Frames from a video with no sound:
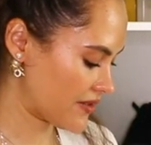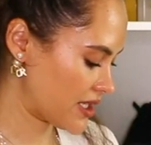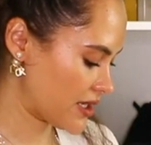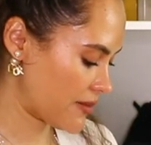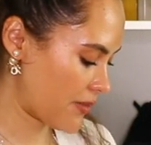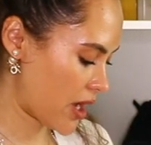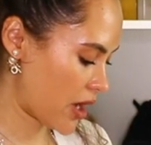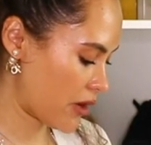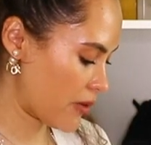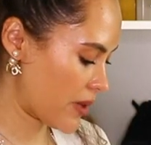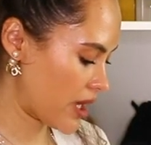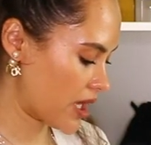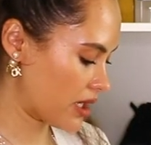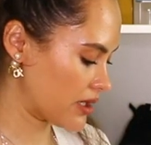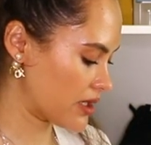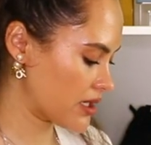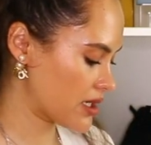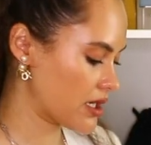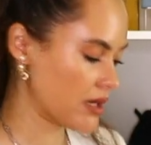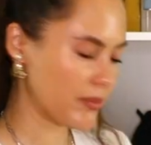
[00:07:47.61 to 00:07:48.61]
us a
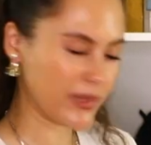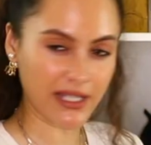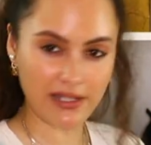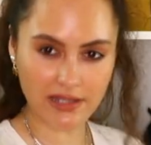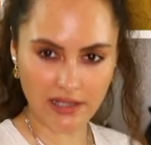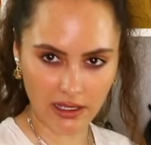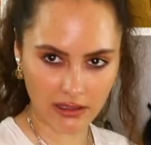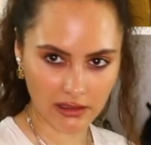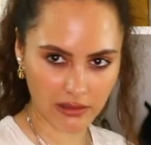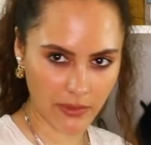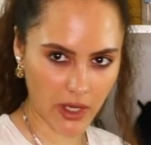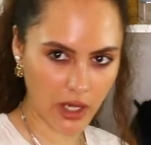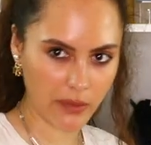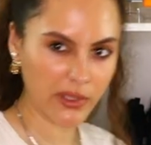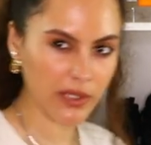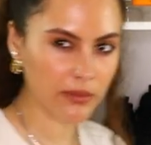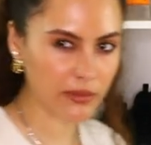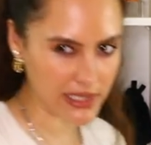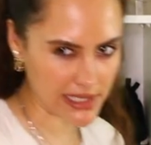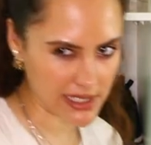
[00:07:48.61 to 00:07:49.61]
moment. A subtle
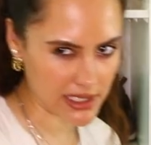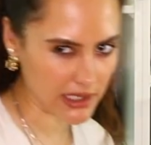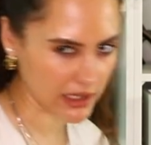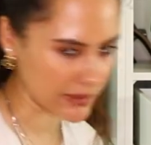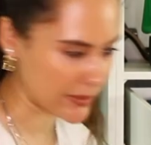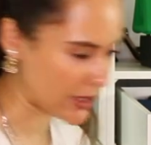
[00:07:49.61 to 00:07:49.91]
moment, but still a